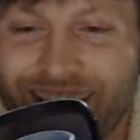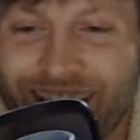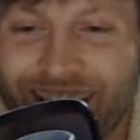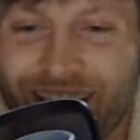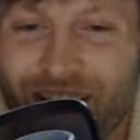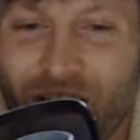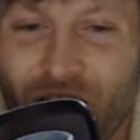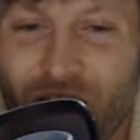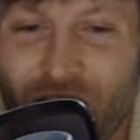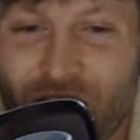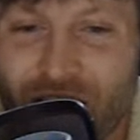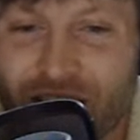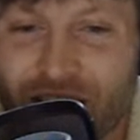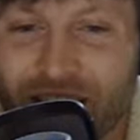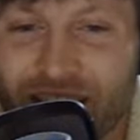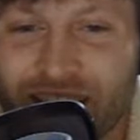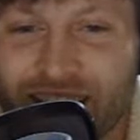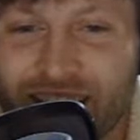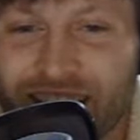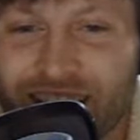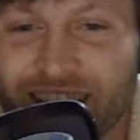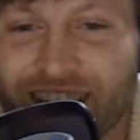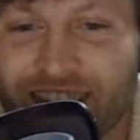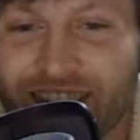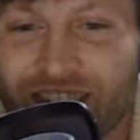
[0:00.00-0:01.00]
on
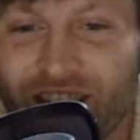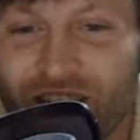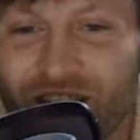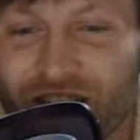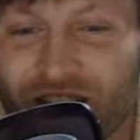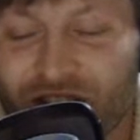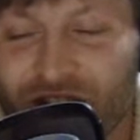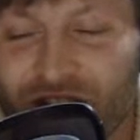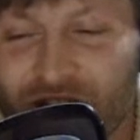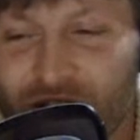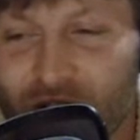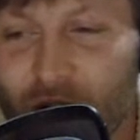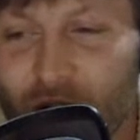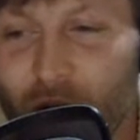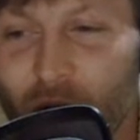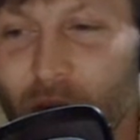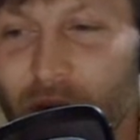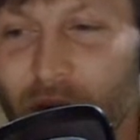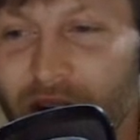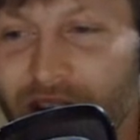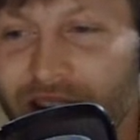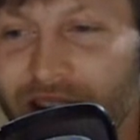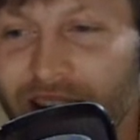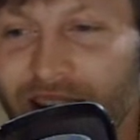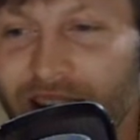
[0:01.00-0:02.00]
the show,
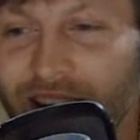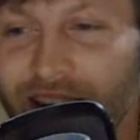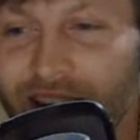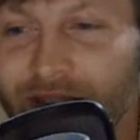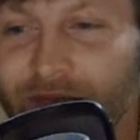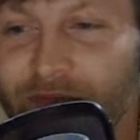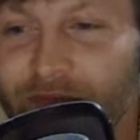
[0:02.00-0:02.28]
but